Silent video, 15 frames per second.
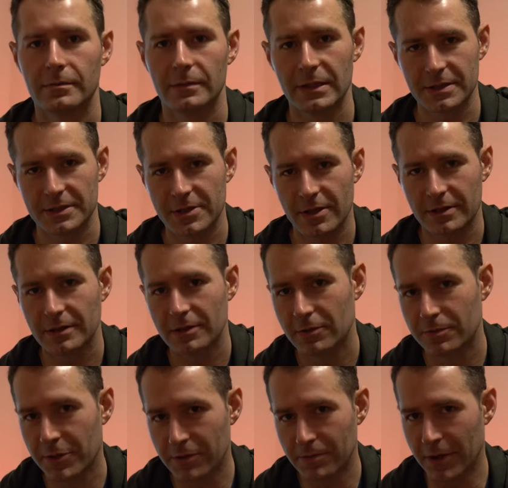Let's talk a
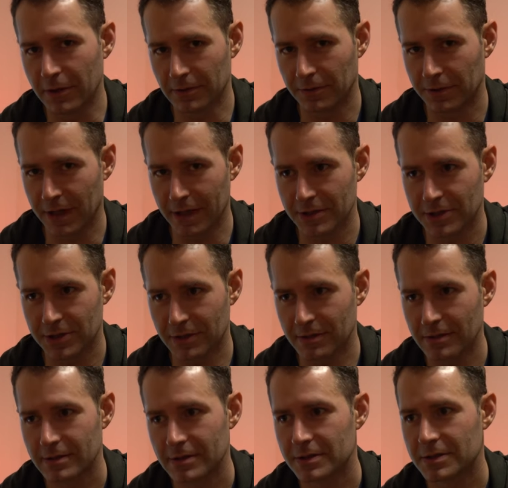little bit about
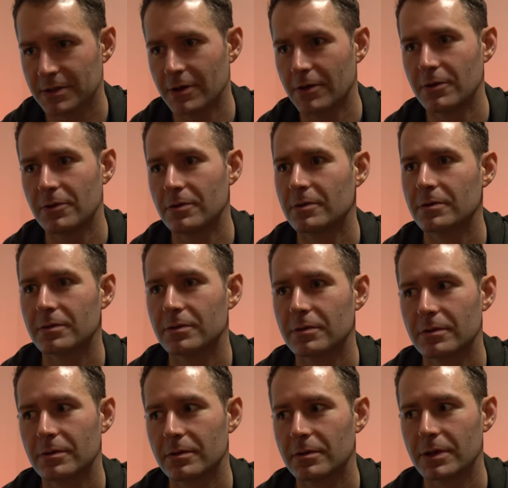location. So
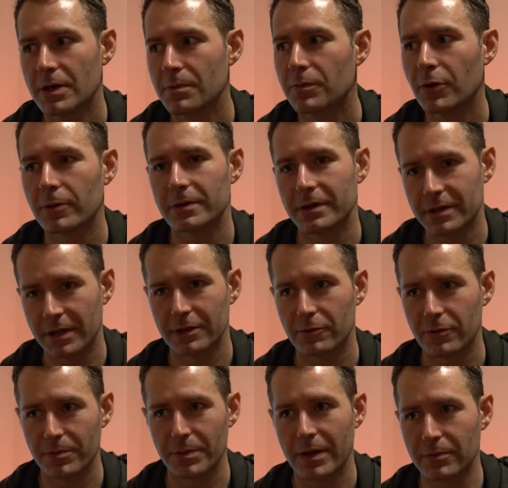the important thing to
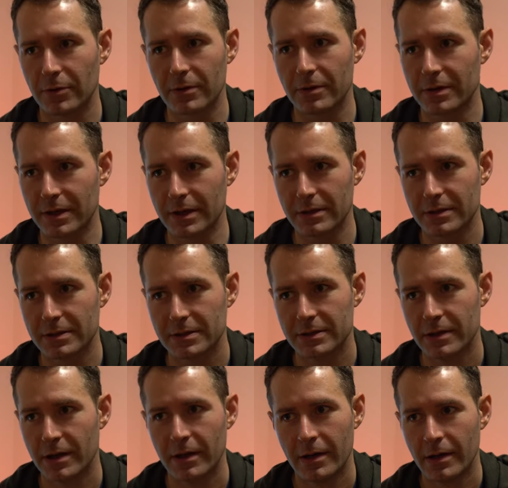remember
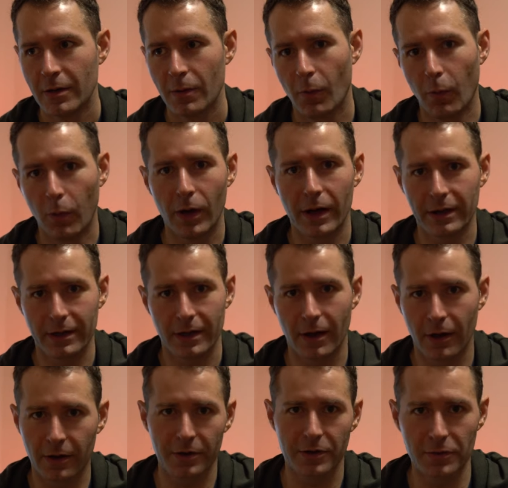is, what
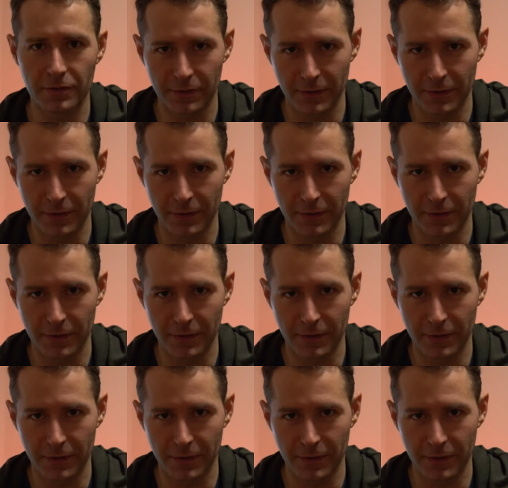are you